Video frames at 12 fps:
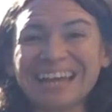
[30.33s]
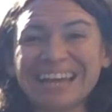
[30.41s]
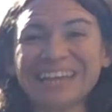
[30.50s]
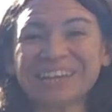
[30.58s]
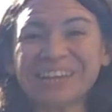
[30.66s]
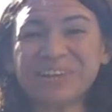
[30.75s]

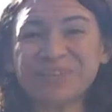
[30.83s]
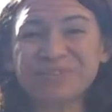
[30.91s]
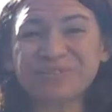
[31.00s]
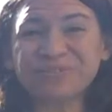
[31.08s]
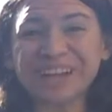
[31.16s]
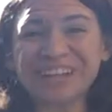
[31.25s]
Hello,
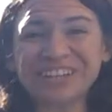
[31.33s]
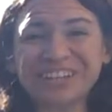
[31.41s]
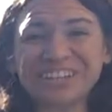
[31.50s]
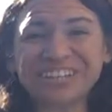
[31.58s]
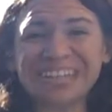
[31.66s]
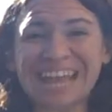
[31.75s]
Red
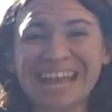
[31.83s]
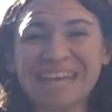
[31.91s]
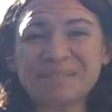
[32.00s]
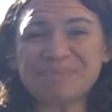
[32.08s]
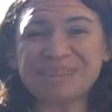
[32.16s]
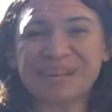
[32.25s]
Hook
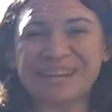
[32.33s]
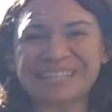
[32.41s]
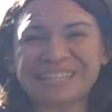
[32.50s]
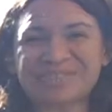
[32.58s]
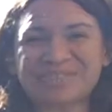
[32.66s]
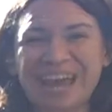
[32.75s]
and
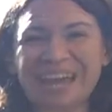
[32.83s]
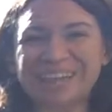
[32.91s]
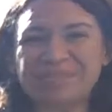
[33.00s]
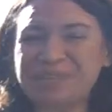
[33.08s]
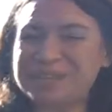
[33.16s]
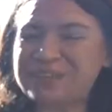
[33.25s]
Mid-Hudson Valley
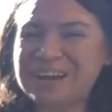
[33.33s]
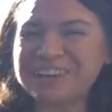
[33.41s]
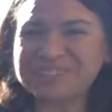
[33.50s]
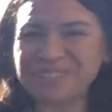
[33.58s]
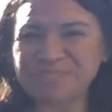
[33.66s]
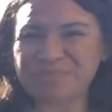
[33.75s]

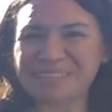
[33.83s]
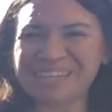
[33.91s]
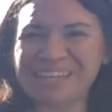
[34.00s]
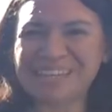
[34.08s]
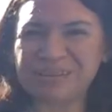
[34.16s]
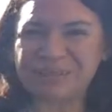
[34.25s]
meteorologist Miss
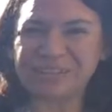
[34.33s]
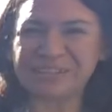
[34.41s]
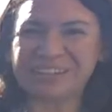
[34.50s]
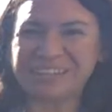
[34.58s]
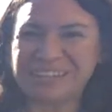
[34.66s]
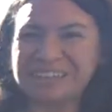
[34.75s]
Katie Whittaker
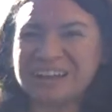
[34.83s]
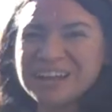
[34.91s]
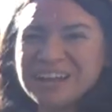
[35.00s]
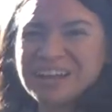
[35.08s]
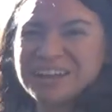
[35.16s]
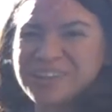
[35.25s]
here,
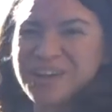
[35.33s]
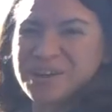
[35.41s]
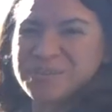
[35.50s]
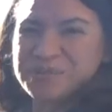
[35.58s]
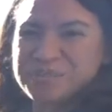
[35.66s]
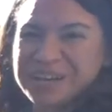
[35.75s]
along
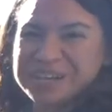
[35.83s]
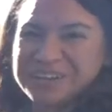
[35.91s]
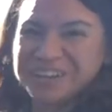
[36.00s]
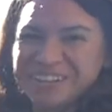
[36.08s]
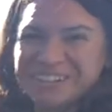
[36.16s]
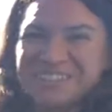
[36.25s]
with my
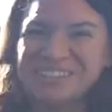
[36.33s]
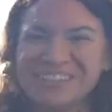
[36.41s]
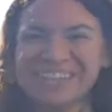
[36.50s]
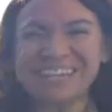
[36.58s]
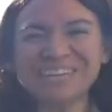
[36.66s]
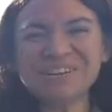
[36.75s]
dog
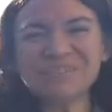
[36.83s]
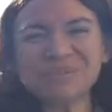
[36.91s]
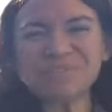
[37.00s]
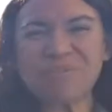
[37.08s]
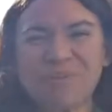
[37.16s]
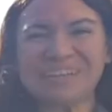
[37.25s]
Sukha,
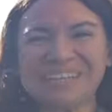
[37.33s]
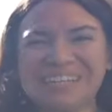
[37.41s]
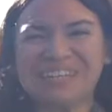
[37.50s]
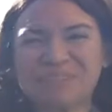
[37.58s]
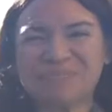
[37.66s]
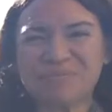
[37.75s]
reporting
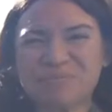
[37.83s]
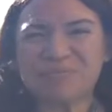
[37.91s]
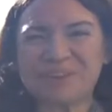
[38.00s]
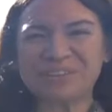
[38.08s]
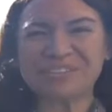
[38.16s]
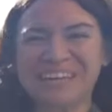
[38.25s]
here from the
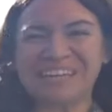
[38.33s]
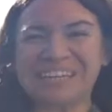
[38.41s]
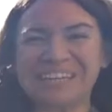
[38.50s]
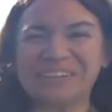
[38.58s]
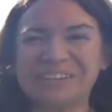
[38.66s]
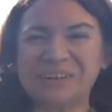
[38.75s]
weather deck
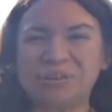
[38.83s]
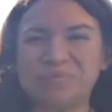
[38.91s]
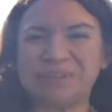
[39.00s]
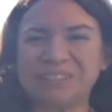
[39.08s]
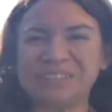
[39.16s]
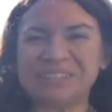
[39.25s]
here in
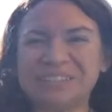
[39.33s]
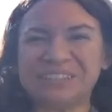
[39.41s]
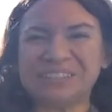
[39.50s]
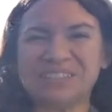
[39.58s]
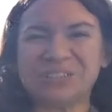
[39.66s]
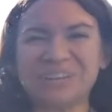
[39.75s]
Hopewell Junction,
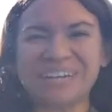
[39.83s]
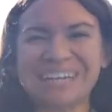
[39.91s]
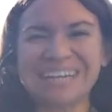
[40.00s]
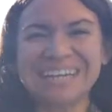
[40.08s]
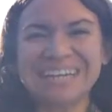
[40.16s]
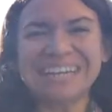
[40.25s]
New York.
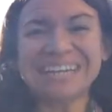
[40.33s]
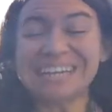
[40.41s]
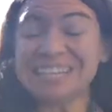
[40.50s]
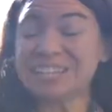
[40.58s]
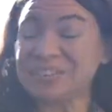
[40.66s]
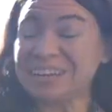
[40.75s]
It
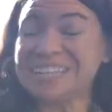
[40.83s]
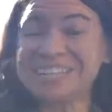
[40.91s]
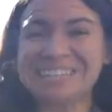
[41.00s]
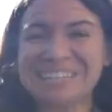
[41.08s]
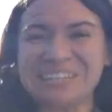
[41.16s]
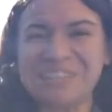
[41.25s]
is great to
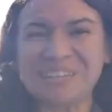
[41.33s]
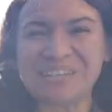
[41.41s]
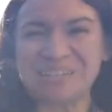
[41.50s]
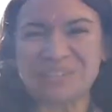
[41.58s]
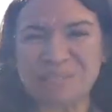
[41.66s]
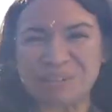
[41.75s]
see you. Thank you
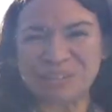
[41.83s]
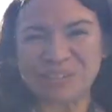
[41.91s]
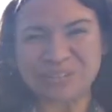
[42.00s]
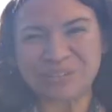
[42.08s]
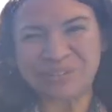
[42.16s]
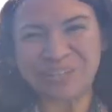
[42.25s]
so much for
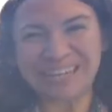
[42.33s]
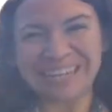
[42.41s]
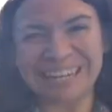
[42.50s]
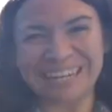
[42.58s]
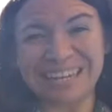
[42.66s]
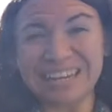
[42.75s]
tuning
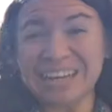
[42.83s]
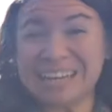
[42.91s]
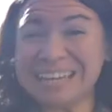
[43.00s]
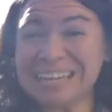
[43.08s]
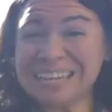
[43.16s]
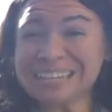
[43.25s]
in.
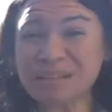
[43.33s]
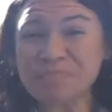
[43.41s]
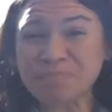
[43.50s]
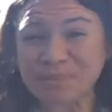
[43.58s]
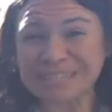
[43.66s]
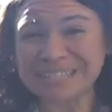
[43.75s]
It is a
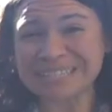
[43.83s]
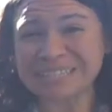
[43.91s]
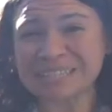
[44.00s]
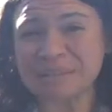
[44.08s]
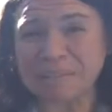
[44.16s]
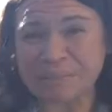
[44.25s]

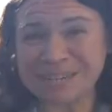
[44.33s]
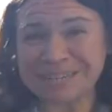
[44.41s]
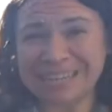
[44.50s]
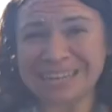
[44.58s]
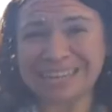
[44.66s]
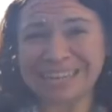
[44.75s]
breezy
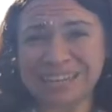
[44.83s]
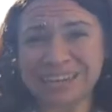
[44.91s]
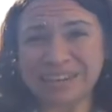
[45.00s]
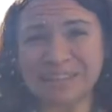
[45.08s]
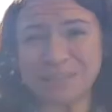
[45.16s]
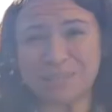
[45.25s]
Monday here
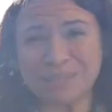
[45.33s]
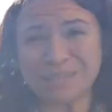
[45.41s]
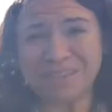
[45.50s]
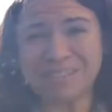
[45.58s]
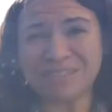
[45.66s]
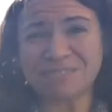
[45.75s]
in the
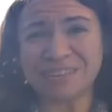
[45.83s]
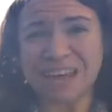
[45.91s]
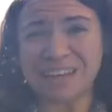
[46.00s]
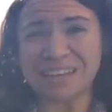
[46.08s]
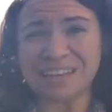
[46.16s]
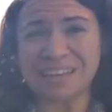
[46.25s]
Mid-Hudson
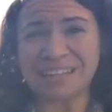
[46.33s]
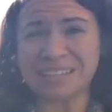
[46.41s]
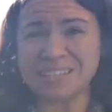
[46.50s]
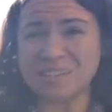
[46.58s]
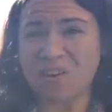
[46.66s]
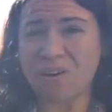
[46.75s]
Valley.
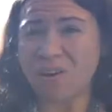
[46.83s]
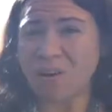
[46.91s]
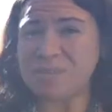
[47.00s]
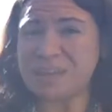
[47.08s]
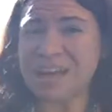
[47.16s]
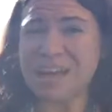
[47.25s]
This is all
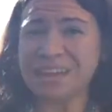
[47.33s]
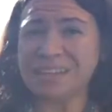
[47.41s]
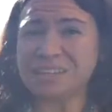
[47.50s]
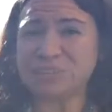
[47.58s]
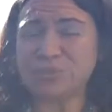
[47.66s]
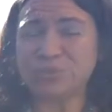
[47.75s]
behind
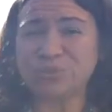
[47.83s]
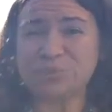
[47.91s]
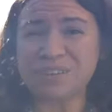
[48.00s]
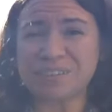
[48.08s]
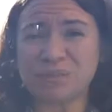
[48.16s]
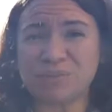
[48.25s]
a cold
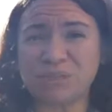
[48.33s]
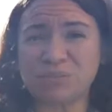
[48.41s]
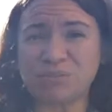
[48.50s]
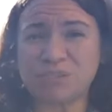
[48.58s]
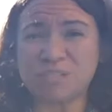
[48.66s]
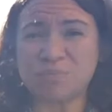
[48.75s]
front that went
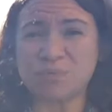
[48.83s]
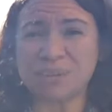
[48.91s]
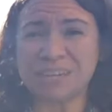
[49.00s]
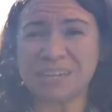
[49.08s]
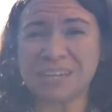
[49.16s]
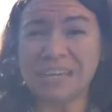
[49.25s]
through this
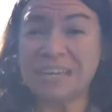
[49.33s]
morning.